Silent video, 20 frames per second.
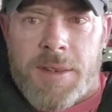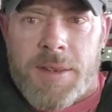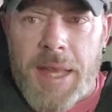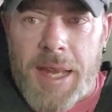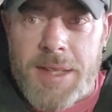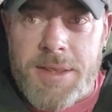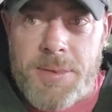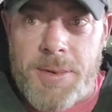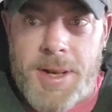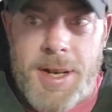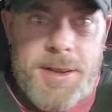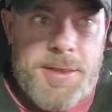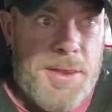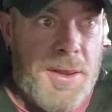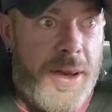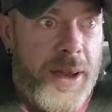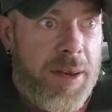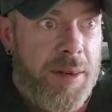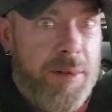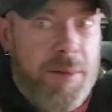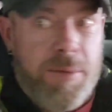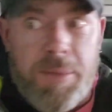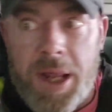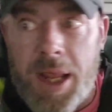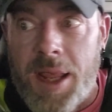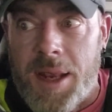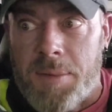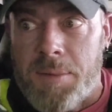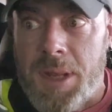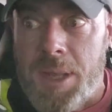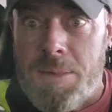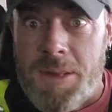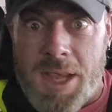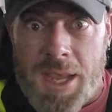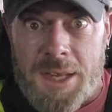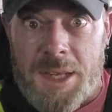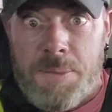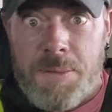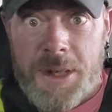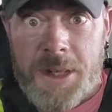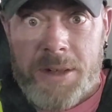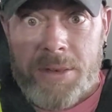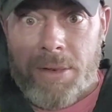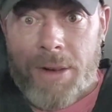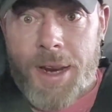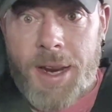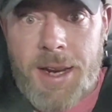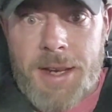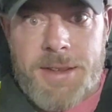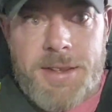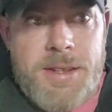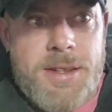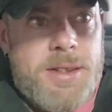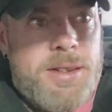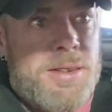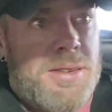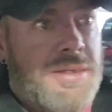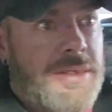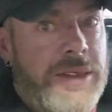That's when I thought, man, maybe I could be great.